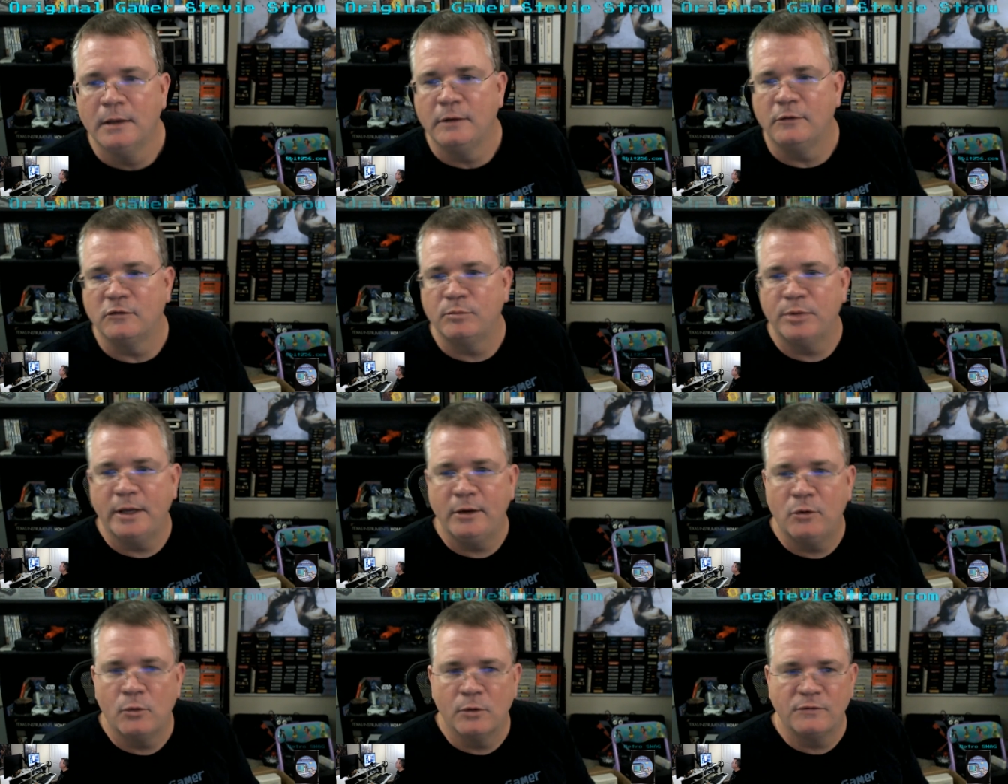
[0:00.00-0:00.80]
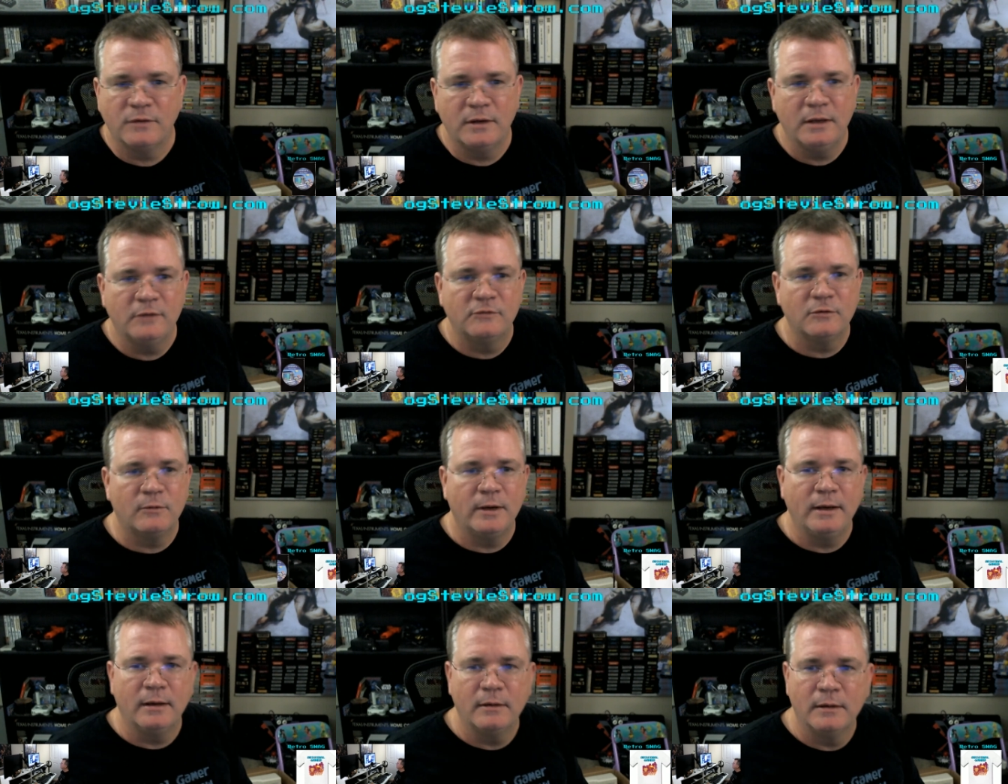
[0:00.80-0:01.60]
display cords I need so
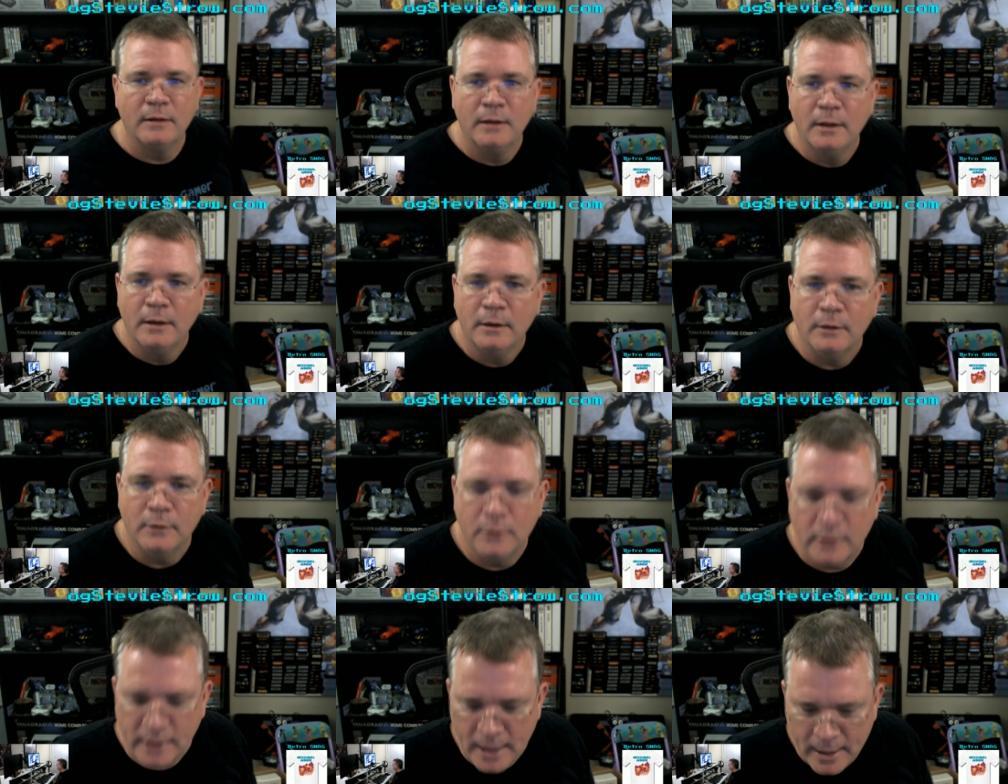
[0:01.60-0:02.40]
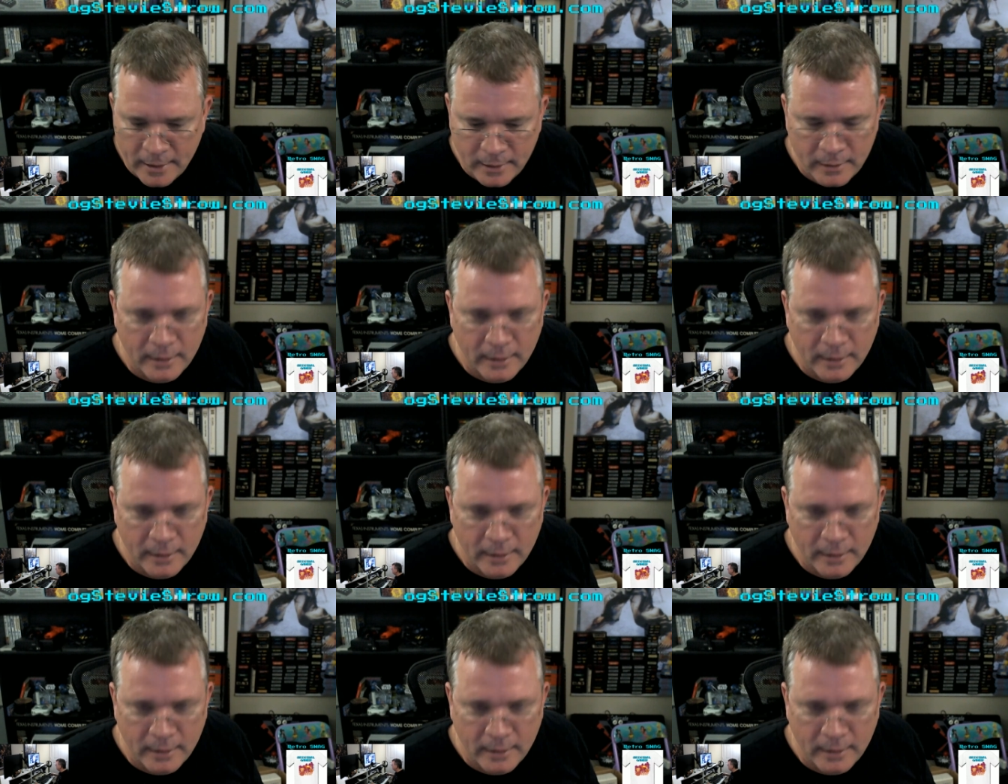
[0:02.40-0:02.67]
I can look at it